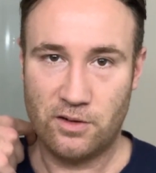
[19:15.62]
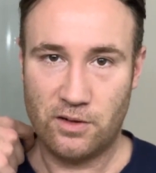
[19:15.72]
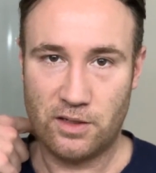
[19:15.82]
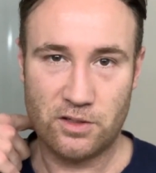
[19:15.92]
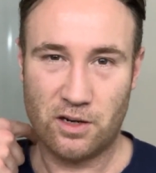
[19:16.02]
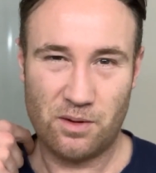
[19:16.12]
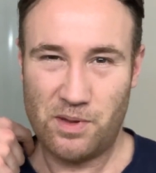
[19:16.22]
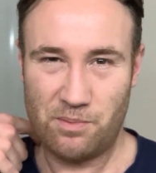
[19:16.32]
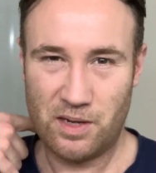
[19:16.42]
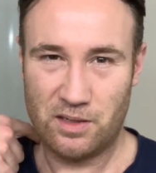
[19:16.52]
it's not going to be
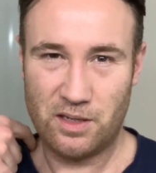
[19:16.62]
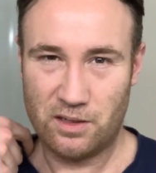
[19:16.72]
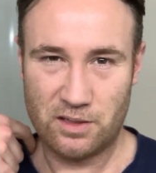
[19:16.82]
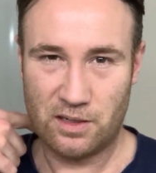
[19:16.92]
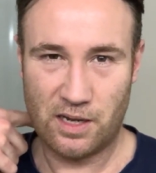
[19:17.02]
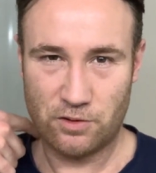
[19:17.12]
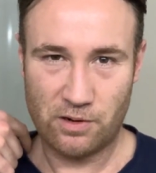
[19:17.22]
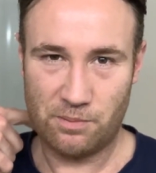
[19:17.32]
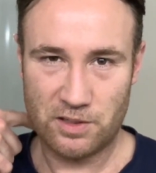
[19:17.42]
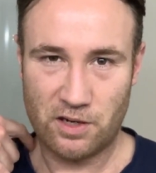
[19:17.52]
a big deal to get
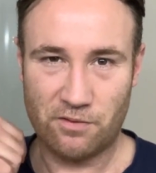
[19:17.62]
20% off.